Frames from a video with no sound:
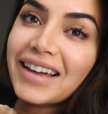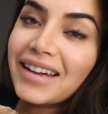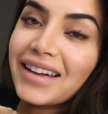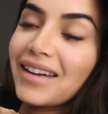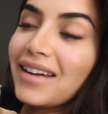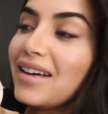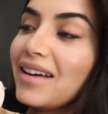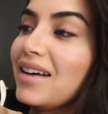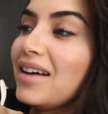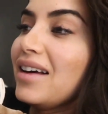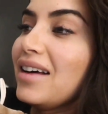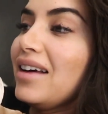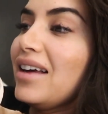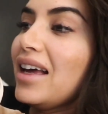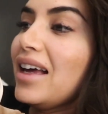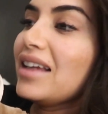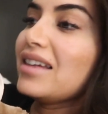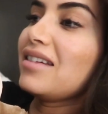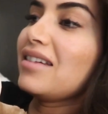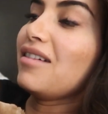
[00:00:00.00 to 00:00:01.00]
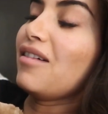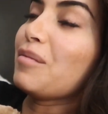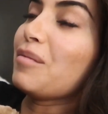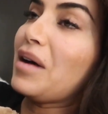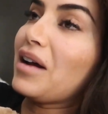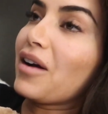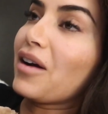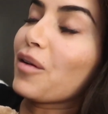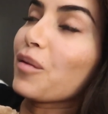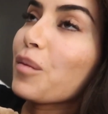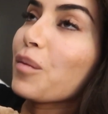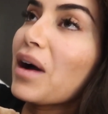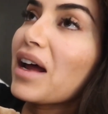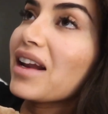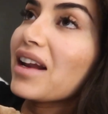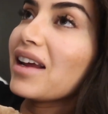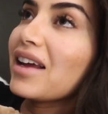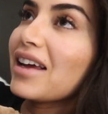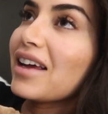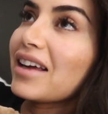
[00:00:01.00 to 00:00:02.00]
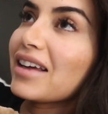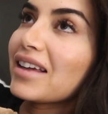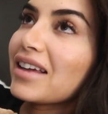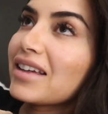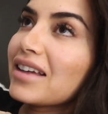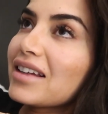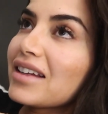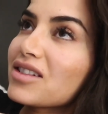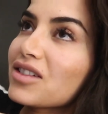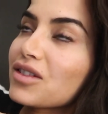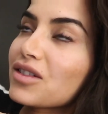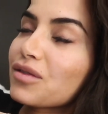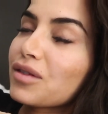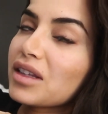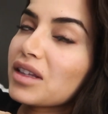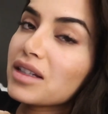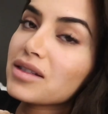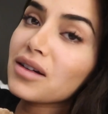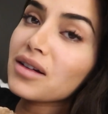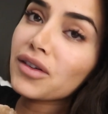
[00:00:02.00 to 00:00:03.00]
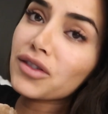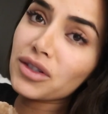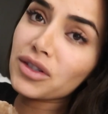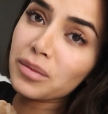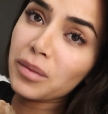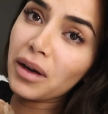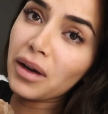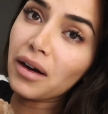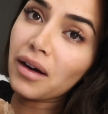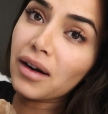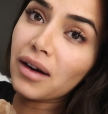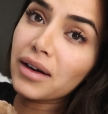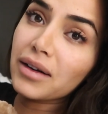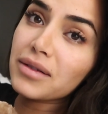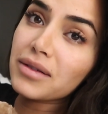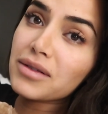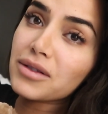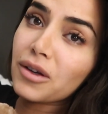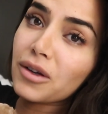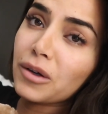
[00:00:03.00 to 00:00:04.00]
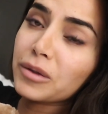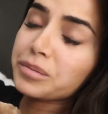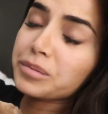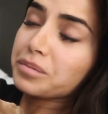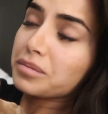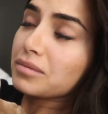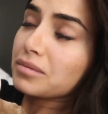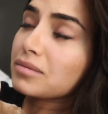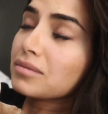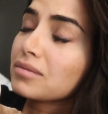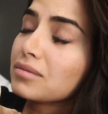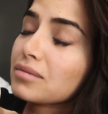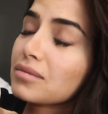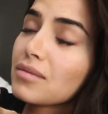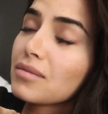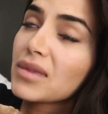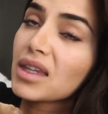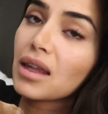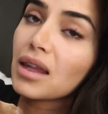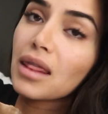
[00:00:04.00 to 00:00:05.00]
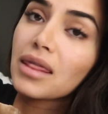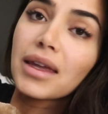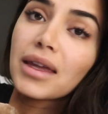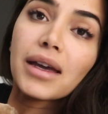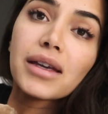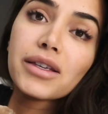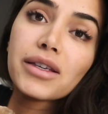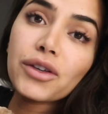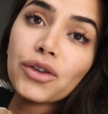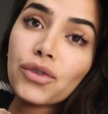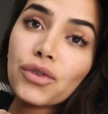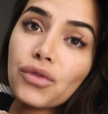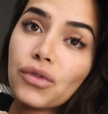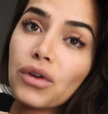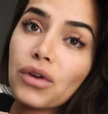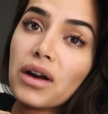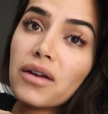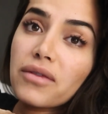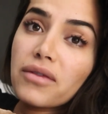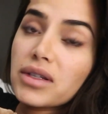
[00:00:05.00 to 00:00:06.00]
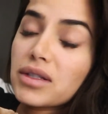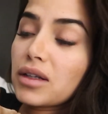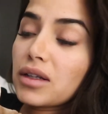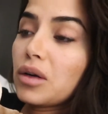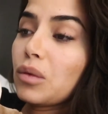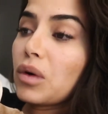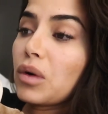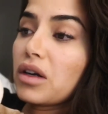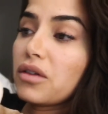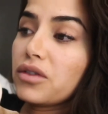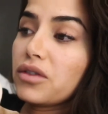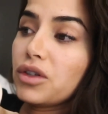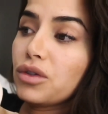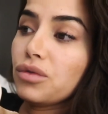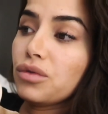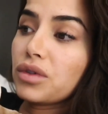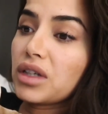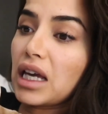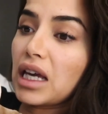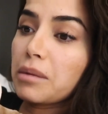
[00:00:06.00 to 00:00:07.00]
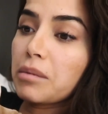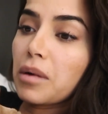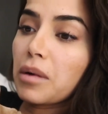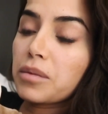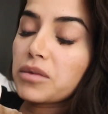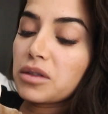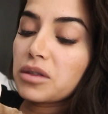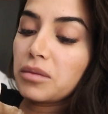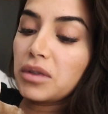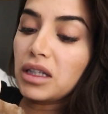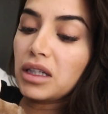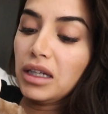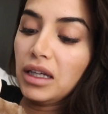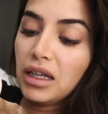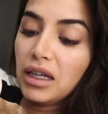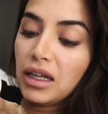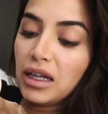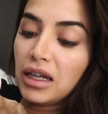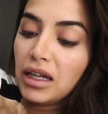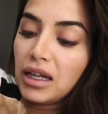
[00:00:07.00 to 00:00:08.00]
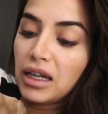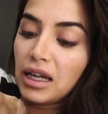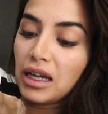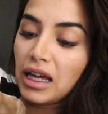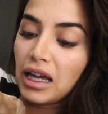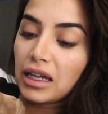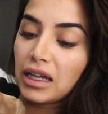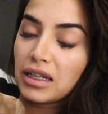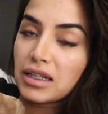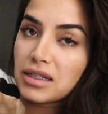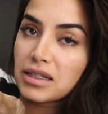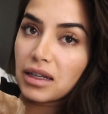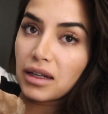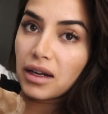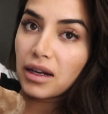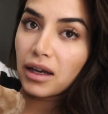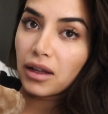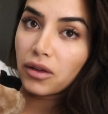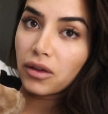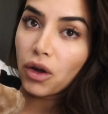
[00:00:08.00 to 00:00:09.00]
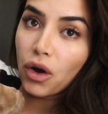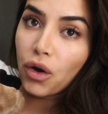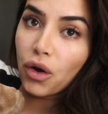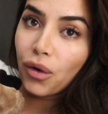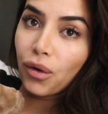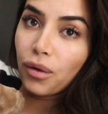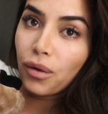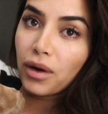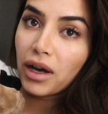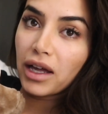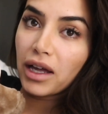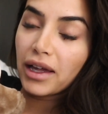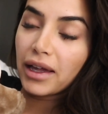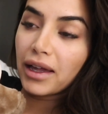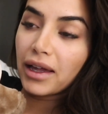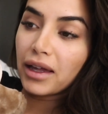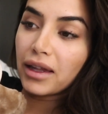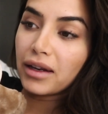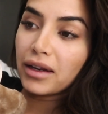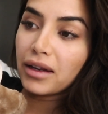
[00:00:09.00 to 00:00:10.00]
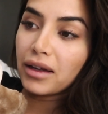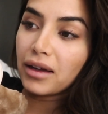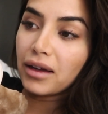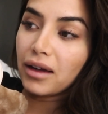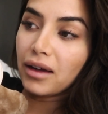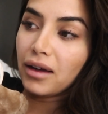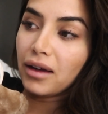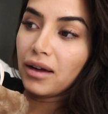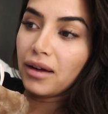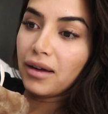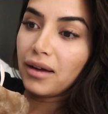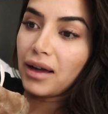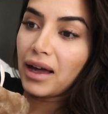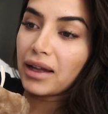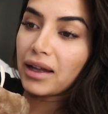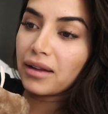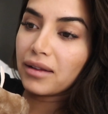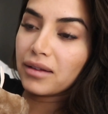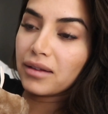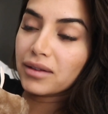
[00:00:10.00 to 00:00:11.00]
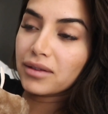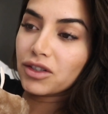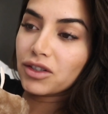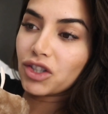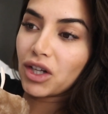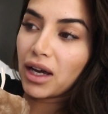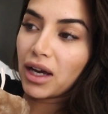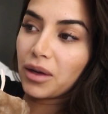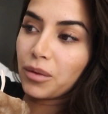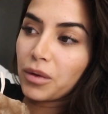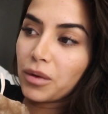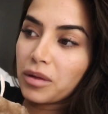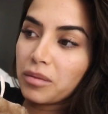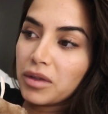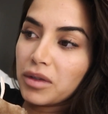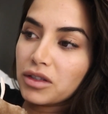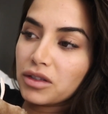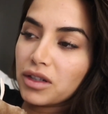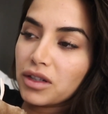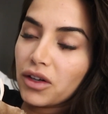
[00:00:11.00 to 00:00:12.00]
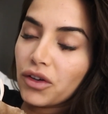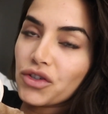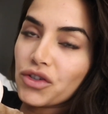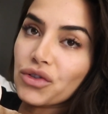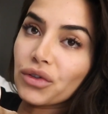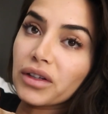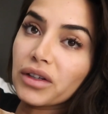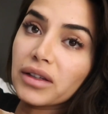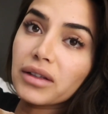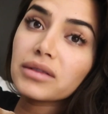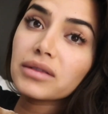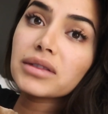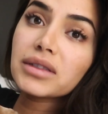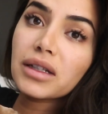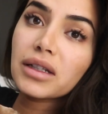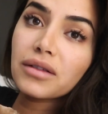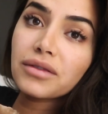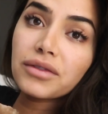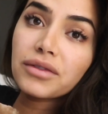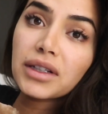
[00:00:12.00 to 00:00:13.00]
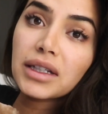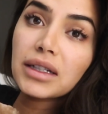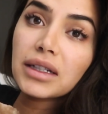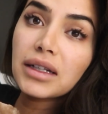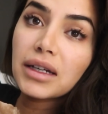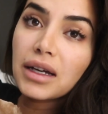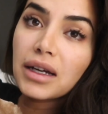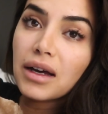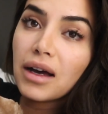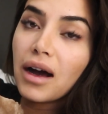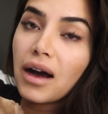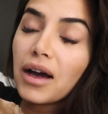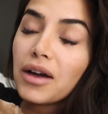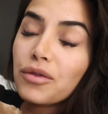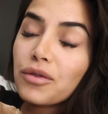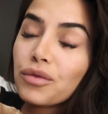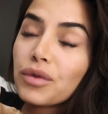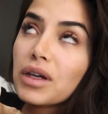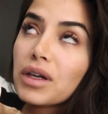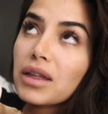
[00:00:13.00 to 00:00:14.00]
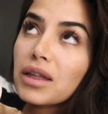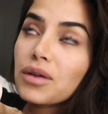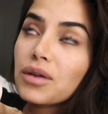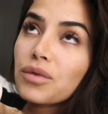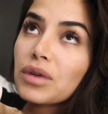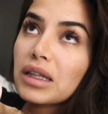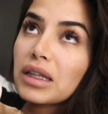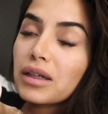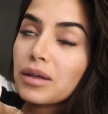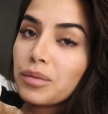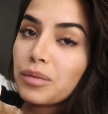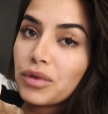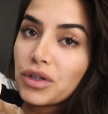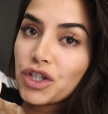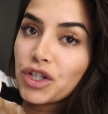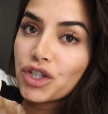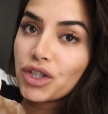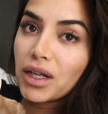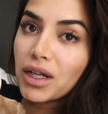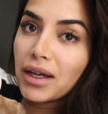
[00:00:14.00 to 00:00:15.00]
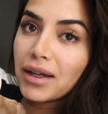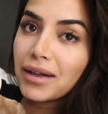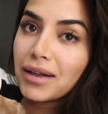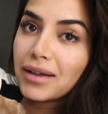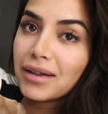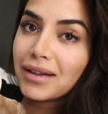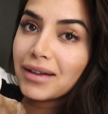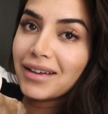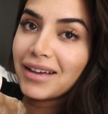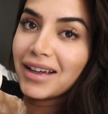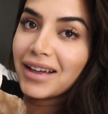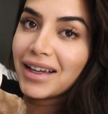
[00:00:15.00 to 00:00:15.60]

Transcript: and you know about our wedding. It just really touches my heart. So thank you for every single one of you who came up to me and said hello and had a little chat with me today or took a little selfie. I really, really appreciate it.